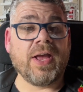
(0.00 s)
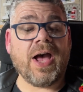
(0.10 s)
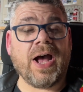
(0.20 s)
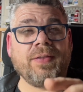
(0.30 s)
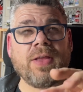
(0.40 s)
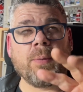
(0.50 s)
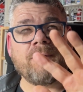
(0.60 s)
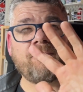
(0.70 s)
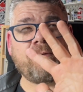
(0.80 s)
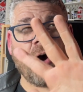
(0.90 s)
and there were
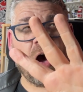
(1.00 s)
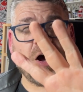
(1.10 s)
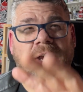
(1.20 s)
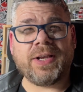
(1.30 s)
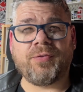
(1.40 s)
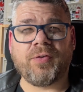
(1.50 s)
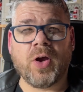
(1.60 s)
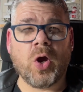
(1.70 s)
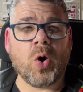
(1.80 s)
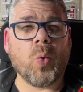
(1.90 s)
5
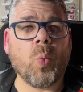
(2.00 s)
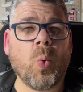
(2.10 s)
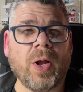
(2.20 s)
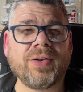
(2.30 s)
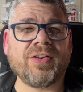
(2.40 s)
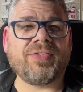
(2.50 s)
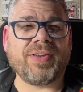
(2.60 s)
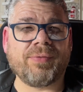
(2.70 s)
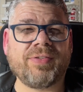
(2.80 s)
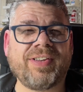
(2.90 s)

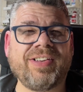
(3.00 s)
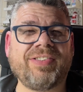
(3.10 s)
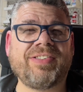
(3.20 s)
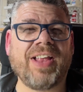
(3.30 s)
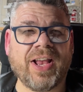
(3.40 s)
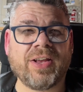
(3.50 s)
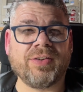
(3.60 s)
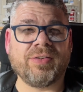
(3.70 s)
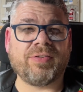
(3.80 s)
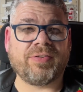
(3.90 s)

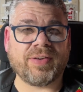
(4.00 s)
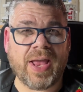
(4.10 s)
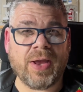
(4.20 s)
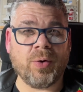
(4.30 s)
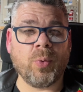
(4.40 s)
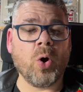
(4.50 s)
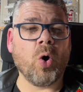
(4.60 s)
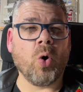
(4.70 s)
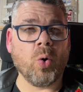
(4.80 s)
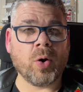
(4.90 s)
1/72nd scale
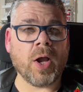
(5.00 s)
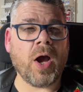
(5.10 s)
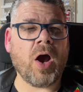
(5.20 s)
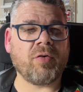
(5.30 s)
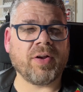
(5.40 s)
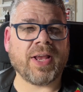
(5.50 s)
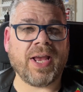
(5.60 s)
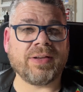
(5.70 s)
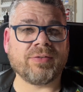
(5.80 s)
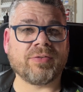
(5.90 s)
HAWKER
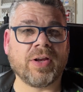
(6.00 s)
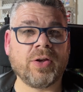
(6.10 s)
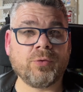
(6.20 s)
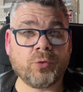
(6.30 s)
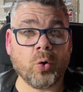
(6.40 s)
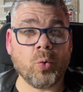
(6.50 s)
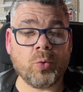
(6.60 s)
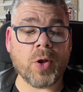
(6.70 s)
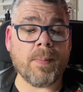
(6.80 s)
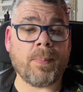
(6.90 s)
Hurricanes
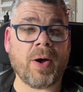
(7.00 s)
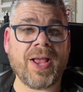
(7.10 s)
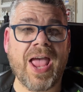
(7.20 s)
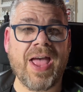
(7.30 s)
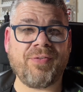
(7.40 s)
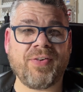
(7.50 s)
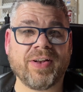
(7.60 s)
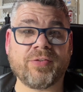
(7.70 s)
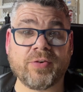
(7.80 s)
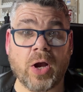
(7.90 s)
tooled by
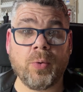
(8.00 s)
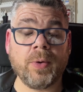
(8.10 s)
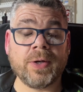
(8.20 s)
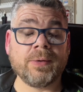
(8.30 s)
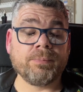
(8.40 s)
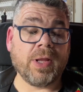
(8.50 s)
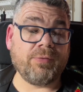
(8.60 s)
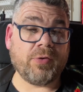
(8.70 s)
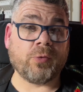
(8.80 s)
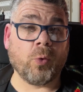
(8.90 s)
Airfix. So if
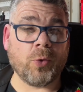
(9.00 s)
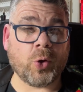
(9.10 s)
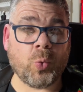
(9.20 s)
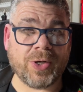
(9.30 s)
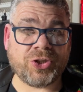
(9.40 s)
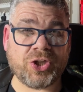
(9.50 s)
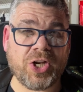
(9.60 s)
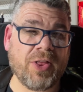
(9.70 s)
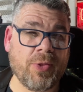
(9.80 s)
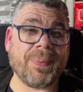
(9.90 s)
you saw the question
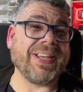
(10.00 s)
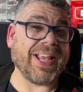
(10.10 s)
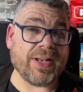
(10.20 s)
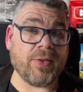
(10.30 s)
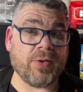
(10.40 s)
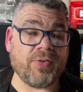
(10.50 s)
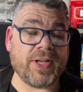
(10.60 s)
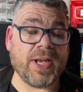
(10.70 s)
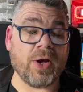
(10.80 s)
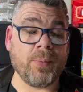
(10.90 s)
at the beginning of the
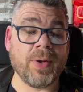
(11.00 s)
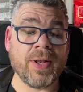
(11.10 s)
video,